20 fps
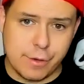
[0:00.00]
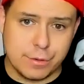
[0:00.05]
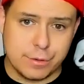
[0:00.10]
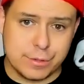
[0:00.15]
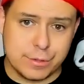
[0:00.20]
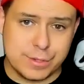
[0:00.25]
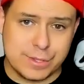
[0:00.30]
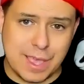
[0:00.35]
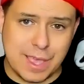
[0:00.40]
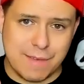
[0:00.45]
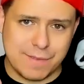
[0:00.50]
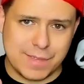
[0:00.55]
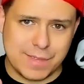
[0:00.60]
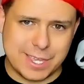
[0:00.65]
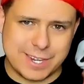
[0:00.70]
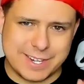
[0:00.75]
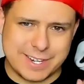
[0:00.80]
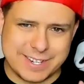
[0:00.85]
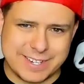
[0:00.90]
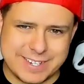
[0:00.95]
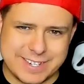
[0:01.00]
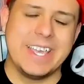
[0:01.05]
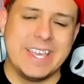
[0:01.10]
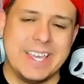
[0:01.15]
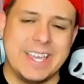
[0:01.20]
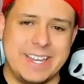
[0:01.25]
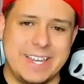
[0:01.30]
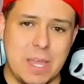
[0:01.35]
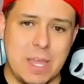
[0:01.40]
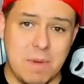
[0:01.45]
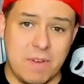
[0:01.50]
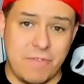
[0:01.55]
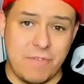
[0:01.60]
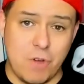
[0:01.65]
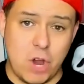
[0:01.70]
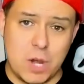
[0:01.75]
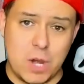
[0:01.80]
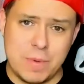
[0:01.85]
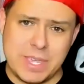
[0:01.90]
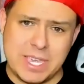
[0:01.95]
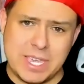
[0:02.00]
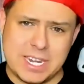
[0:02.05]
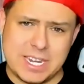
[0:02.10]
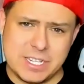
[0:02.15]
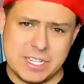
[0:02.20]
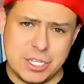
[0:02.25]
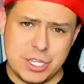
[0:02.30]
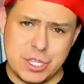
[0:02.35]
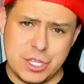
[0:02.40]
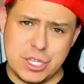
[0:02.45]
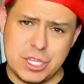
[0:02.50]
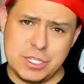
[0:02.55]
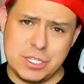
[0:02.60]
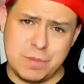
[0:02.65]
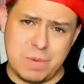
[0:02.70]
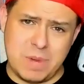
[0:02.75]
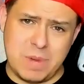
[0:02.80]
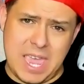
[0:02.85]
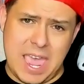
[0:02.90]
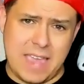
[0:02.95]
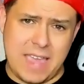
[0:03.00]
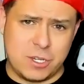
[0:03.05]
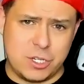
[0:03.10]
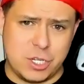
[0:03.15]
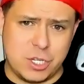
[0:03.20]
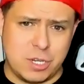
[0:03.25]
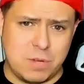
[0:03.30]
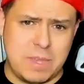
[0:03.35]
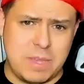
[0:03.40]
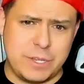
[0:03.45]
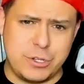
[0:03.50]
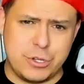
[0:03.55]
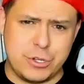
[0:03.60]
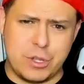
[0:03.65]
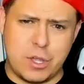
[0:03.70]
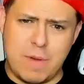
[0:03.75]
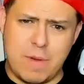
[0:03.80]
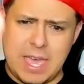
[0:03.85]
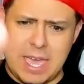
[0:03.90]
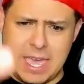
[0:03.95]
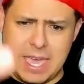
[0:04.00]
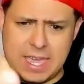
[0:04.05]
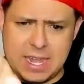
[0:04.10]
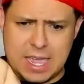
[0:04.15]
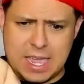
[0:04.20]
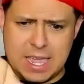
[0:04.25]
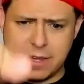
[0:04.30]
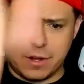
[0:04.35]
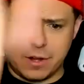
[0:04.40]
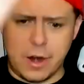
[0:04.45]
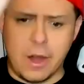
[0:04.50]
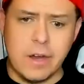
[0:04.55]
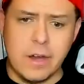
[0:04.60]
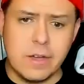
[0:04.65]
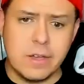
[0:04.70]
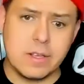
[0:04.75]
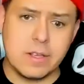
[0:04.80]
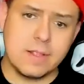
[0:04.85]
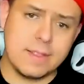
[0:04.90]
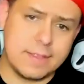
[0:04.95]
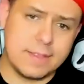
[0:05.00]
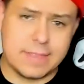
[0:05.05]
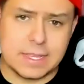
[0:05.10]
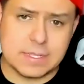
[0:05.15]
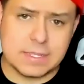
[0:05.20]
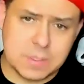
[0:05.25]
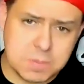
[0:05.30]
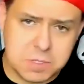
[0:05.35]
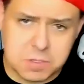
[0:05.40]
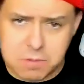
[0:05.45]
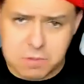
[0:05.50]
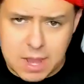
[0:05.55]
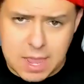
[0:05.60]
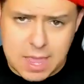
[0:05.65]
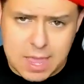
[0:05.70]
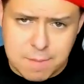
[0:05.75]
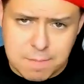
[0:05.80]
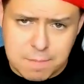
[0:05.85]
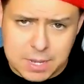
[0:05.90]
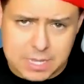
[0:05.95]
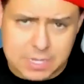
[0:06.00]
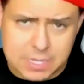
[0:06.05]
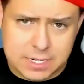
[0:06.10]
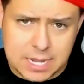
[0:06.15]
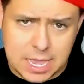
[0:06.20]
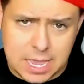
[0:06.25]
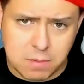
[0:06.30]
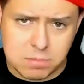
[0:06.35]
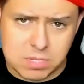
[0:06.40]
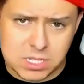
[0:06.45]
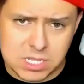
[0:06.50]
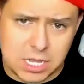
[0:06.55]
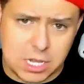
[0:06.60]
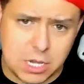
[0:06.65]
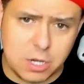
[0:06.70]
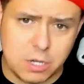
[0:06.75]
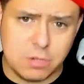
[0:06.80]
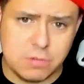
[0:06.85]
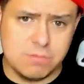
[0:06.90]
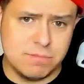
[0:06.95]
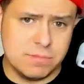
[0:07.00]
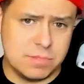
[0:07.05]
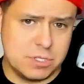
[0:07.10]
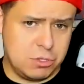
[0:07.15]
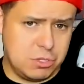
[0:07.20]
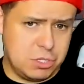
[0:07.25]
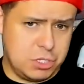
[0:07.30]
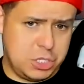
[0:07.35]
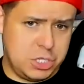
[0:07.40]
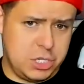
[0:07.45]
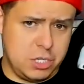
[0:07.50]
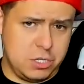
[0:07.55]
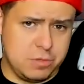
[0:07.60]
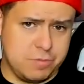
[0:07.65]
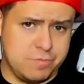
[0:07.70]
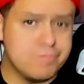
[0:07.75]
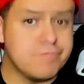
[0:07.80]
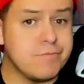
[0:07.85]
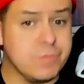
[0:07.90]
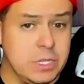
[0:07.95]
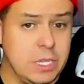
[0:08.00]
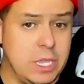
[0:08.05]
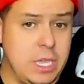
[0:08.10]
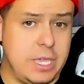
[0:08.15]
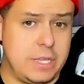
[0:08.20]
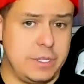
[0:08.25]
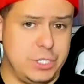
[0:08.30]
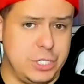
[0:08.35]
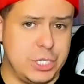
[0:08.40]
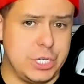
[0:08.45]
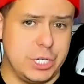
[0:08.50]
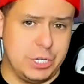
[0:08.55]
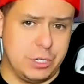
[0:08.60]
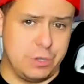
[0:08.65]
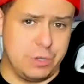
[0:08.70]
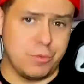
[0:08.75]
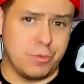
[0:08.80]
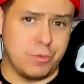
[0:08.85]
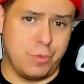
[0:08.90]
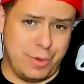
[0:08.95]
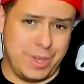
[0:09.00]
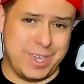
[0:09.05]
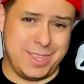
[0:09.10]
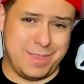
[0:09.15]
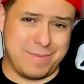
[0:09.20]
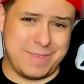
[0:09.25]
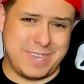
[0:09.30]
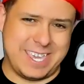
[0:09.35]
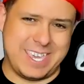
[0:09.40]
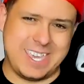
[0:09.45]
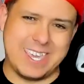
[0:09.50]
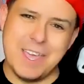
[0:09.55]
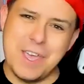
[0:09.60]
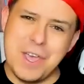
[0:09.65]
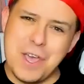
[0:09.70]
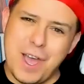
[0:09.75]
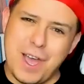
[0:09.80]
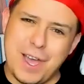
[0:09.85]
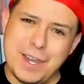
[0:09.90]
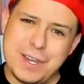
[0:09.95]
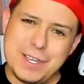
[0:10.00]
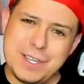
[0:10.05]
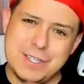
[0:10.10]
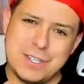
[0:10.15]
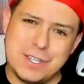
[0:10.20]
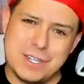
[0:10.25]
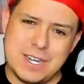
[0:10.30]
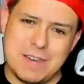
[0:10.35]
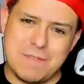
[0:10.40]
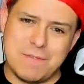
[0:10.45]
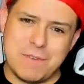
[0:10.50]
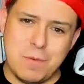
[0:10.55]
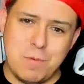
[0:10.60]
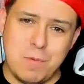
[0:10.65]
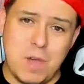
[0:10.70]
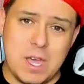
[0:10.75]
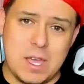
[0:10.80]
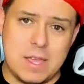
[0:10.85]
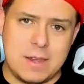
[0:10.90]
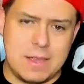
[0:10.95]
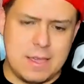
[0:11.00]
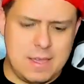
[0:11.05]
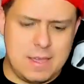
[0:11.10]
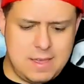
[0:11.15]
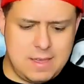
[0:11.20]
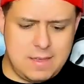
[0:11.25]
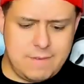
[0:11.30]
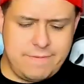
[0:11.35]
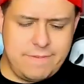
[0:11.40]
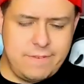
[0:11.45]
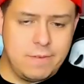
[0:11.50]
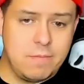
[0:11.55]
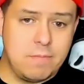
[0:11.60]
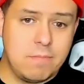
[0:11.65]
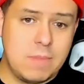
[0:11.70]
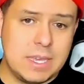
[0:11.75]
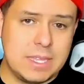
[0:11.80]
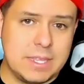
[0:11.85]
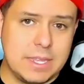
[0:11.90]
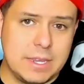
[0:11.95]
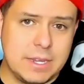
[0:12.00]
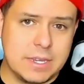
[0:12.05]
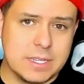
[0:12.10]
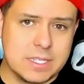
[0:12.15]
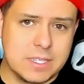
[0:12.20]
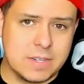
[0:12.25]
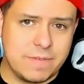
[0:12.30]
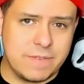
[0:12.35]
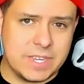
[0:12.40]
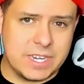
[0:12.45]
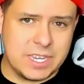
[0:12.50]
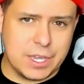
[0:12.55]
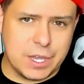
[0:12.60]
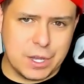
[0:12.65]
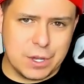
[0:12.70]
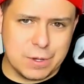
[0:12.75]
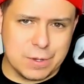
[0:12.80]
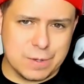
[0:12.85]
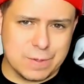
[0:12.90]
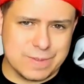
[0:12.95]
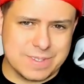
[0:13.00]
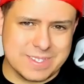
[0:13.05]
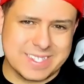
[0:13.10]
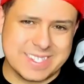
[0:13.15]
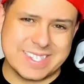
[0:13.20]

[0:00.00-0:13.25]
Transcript: 7. Now, before we get into this reaction, make sure to go ahead and click that subscribe button down below so that you can chill with me on each and every one of my latest videos.